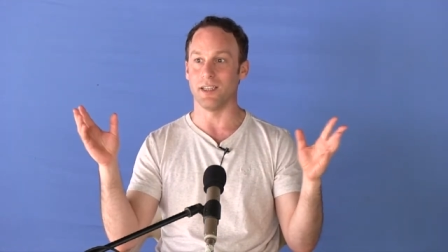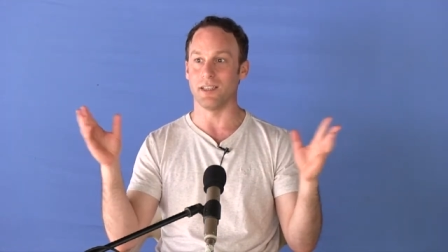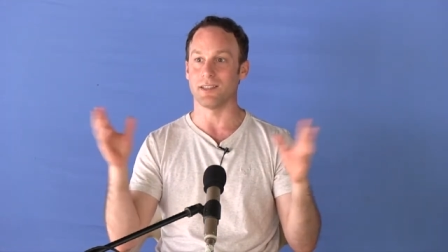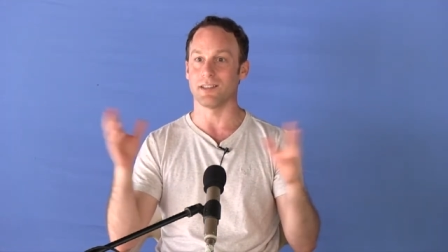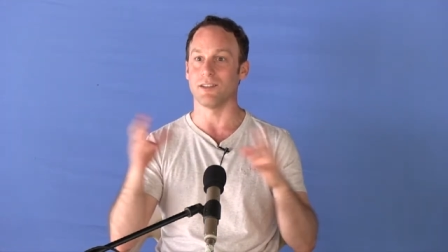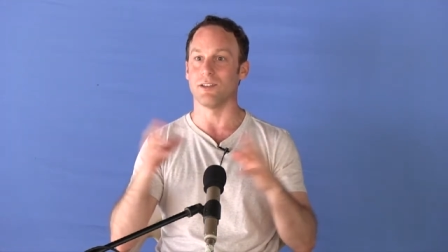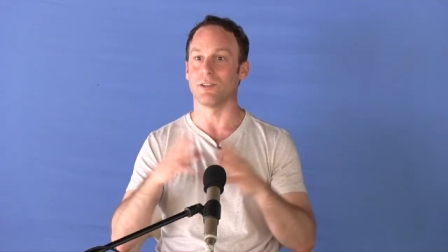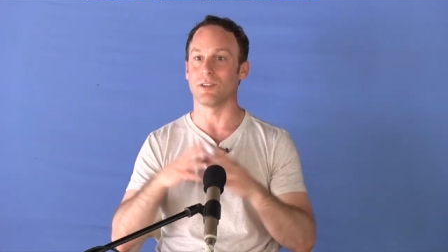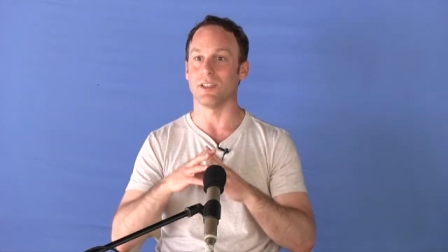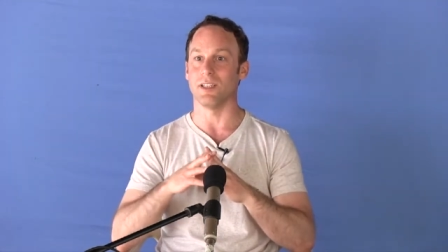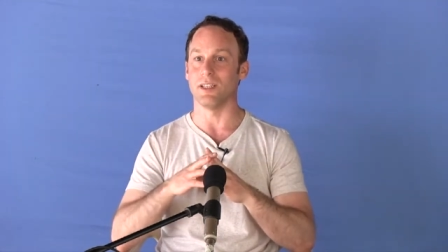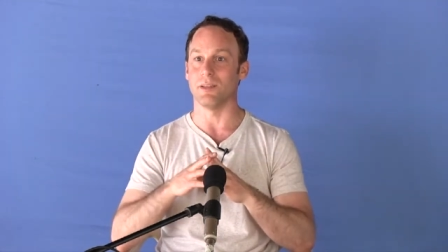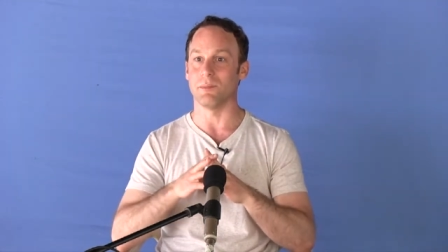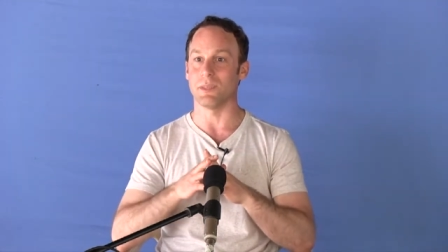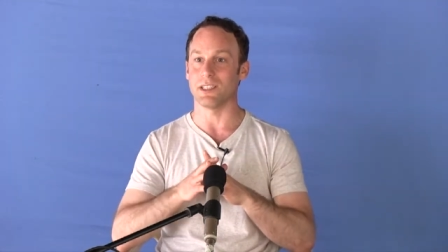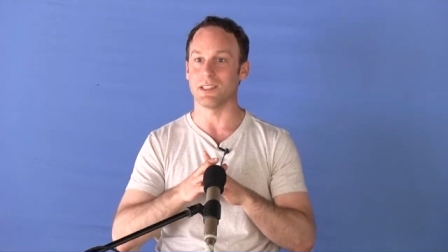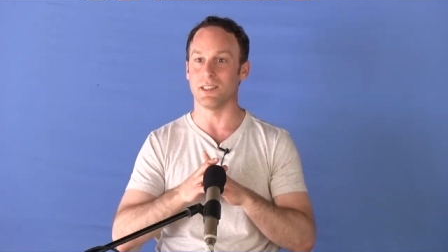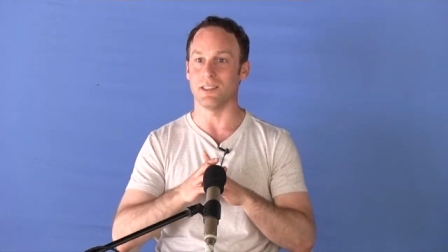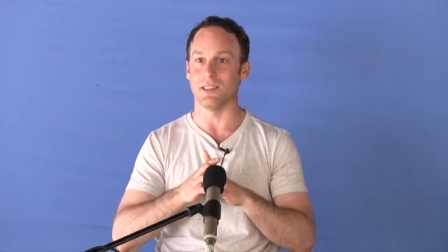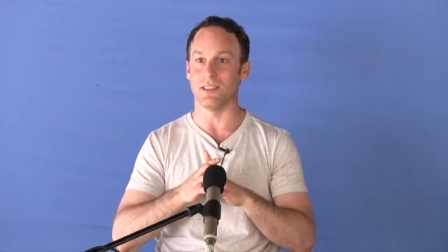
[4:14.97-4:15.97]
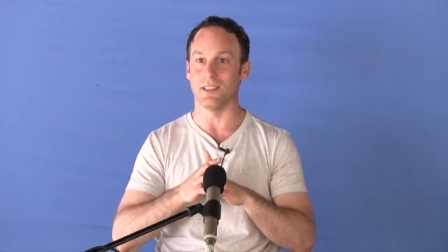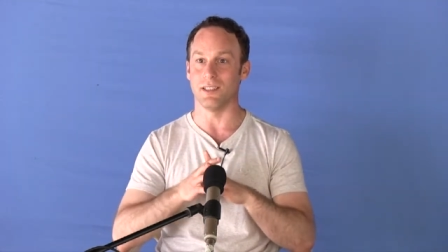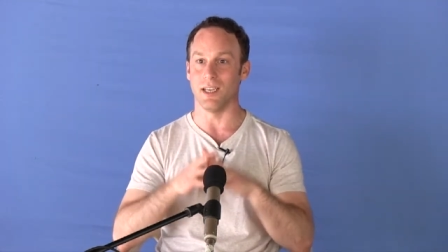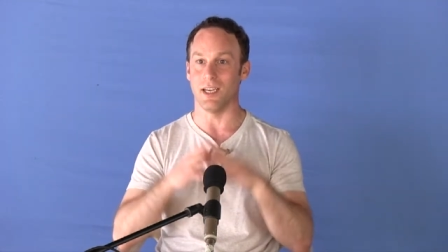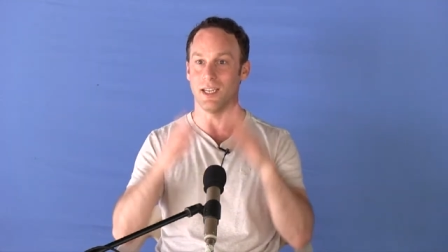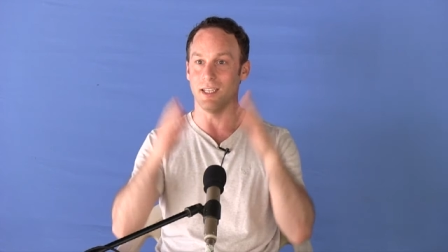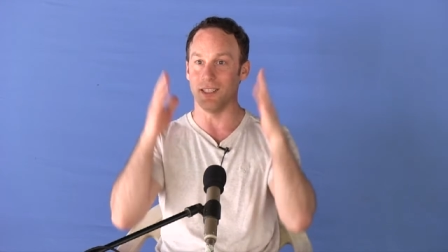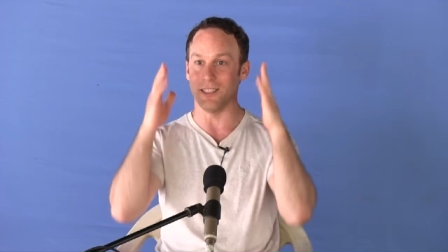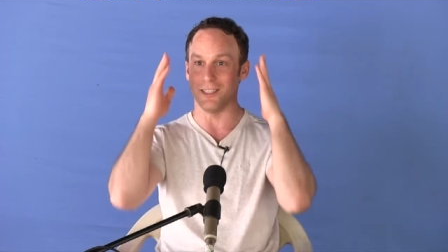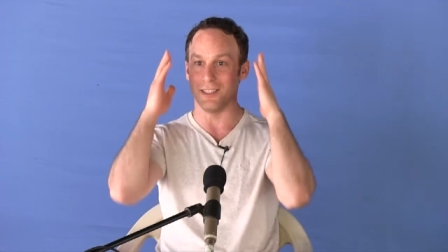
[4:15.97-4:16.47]
It's not limited in
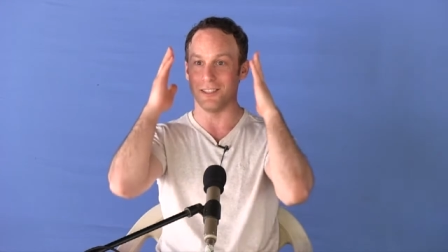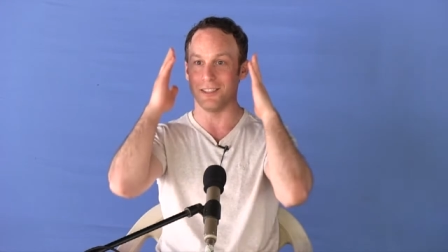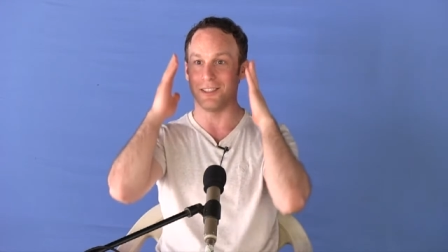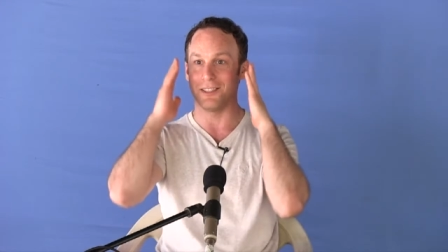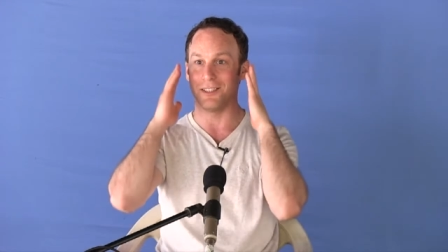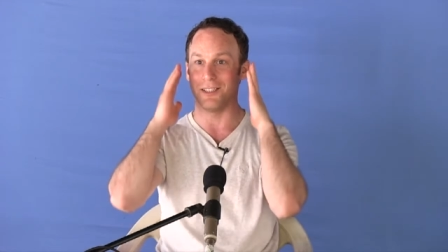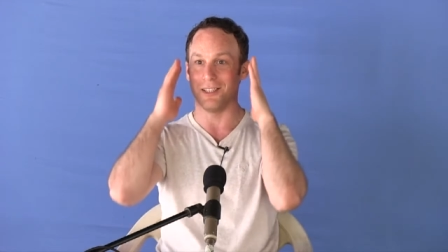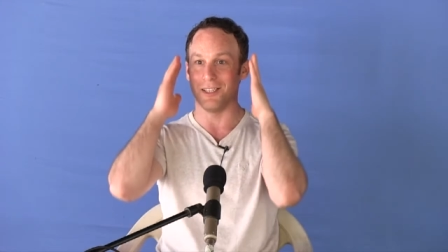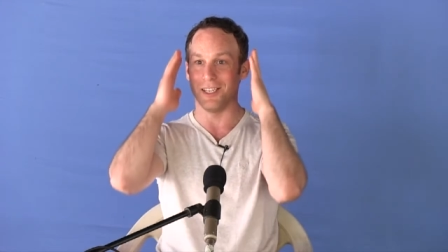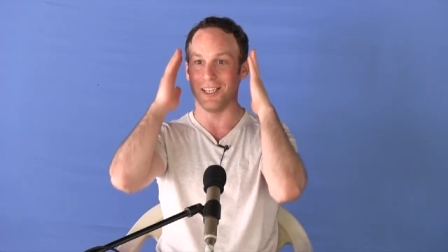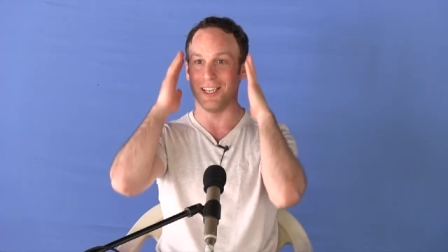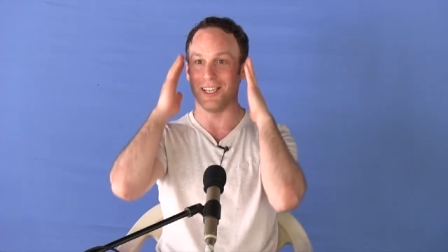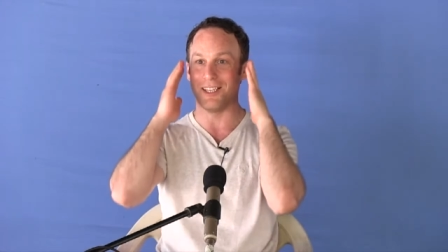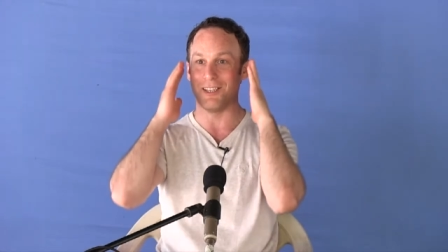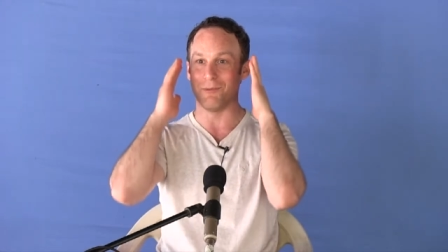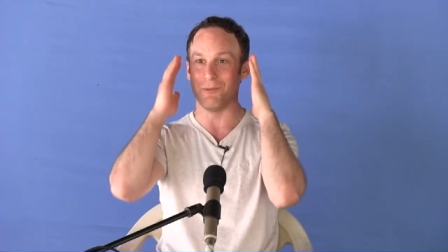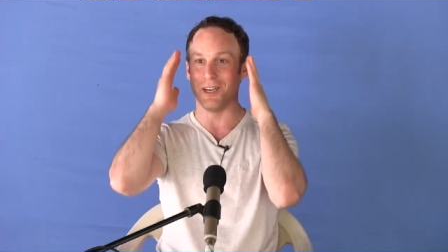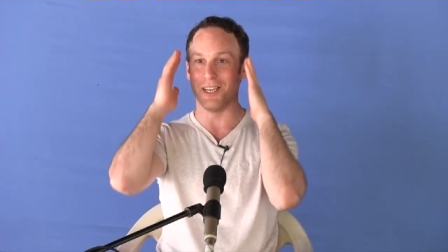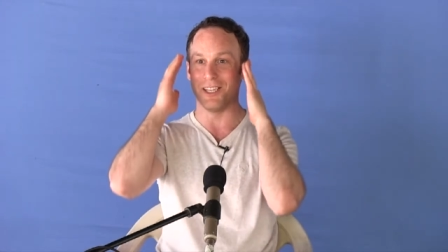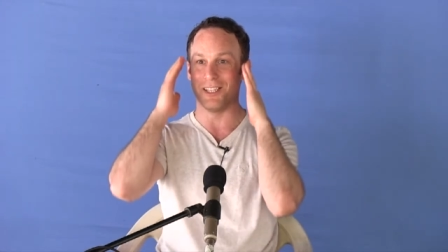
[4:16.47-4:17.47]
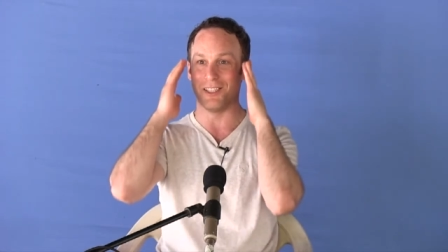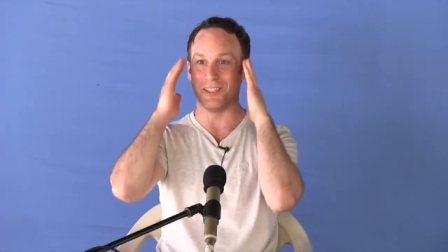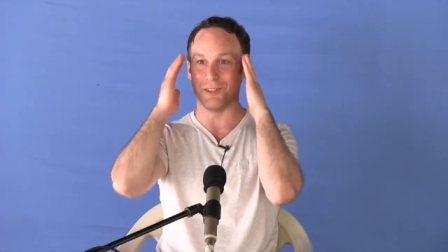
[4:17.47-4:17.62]
any, any way.